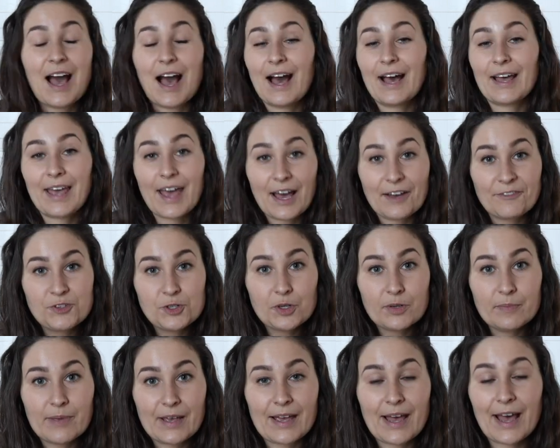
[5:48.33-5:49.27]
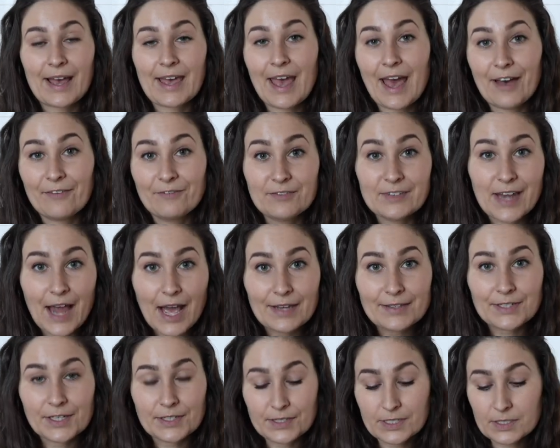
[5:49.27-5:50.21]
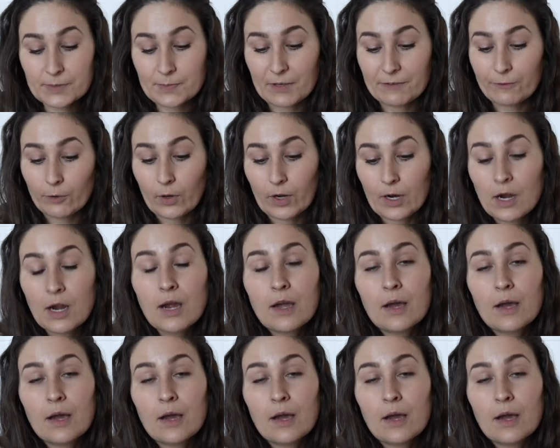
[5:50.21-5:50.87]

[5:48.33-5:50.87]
I have to admit, I have not done this before,